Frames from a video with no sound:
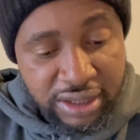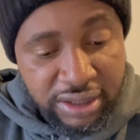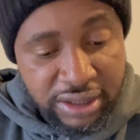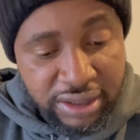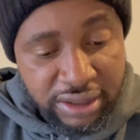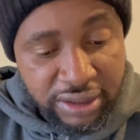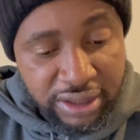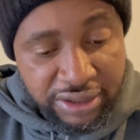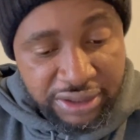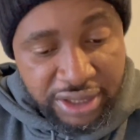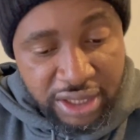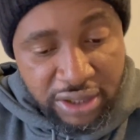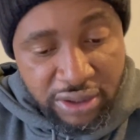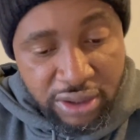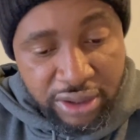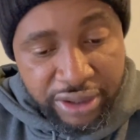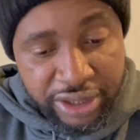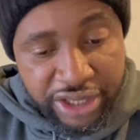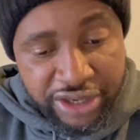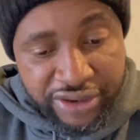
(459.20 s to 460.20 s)
The
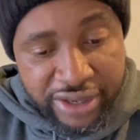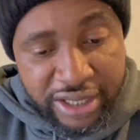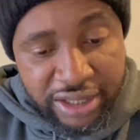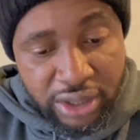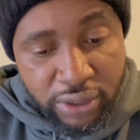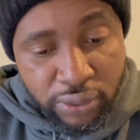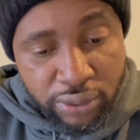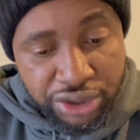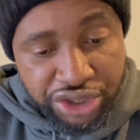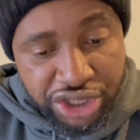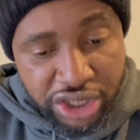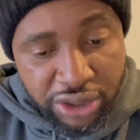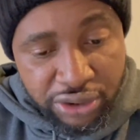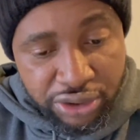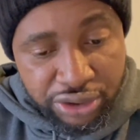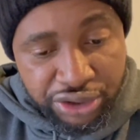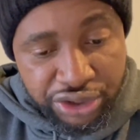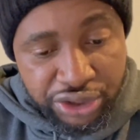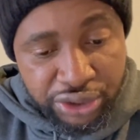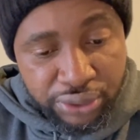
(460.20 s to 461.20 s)
second area they will check
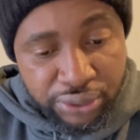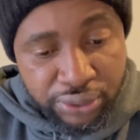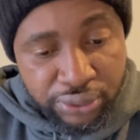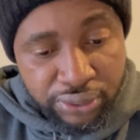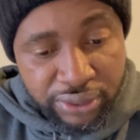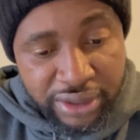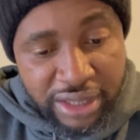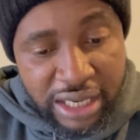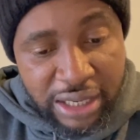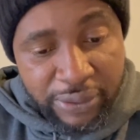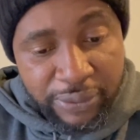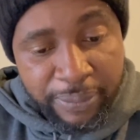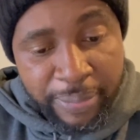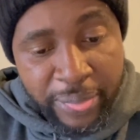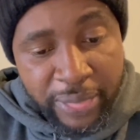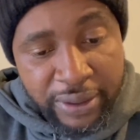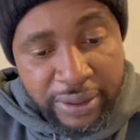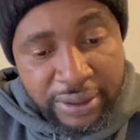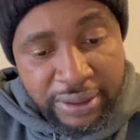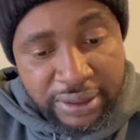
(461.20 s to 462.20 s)
on you. Now
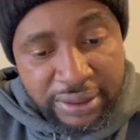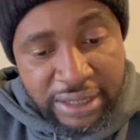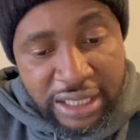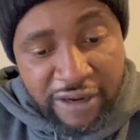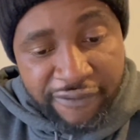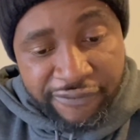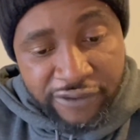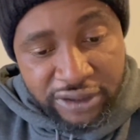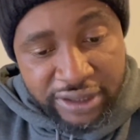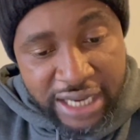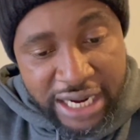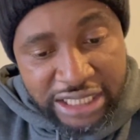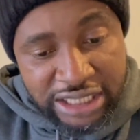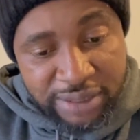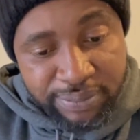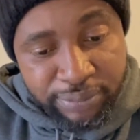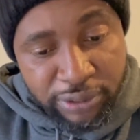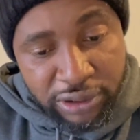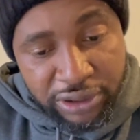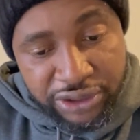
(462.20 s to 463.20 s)
for
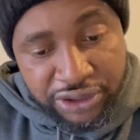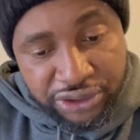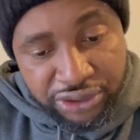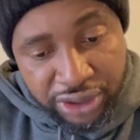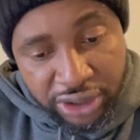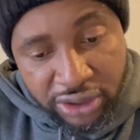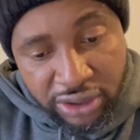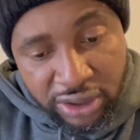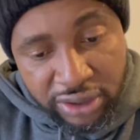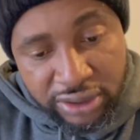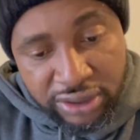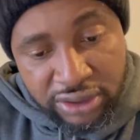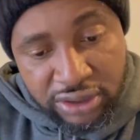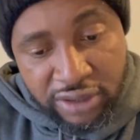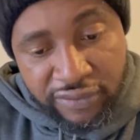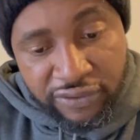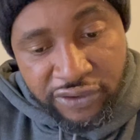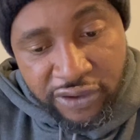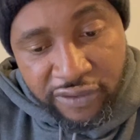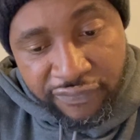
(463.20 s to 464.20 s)
that, police records
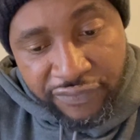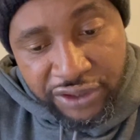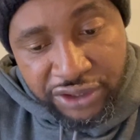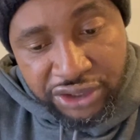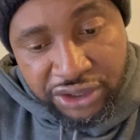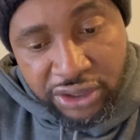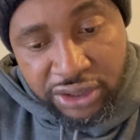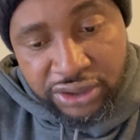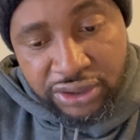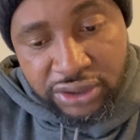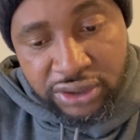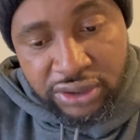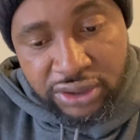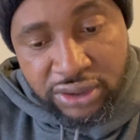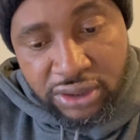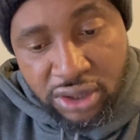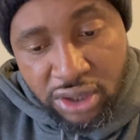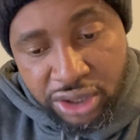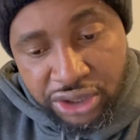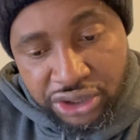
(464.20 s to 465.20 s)
of convictions,
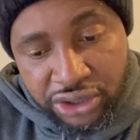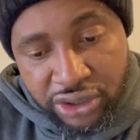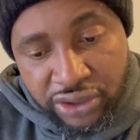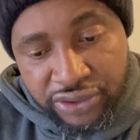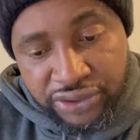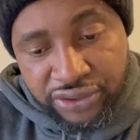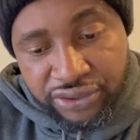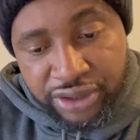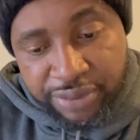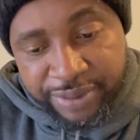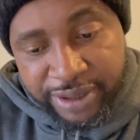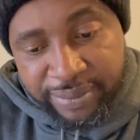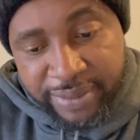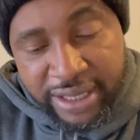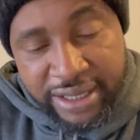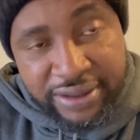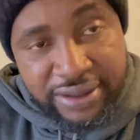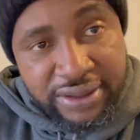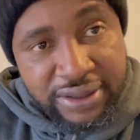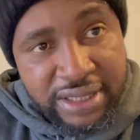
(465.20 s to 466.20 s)
cautions,
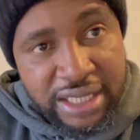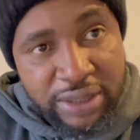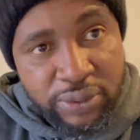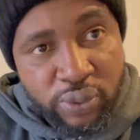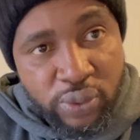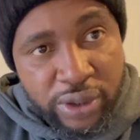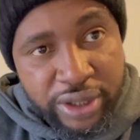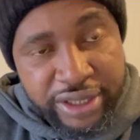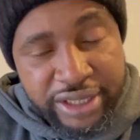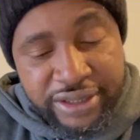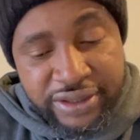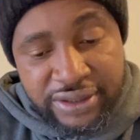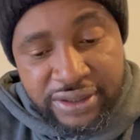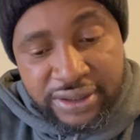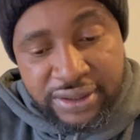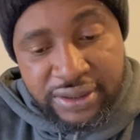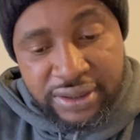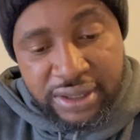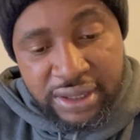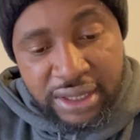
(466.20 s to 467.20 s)
reprimands, and
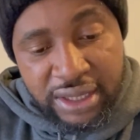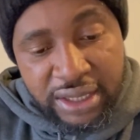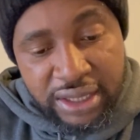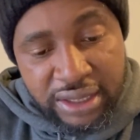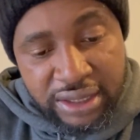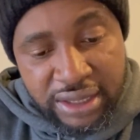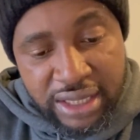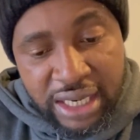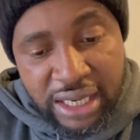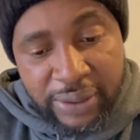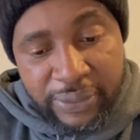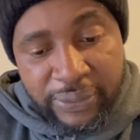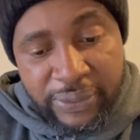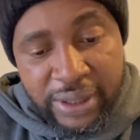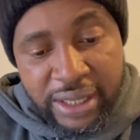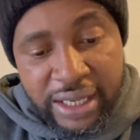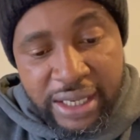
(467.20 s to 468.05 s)
warnings. Now,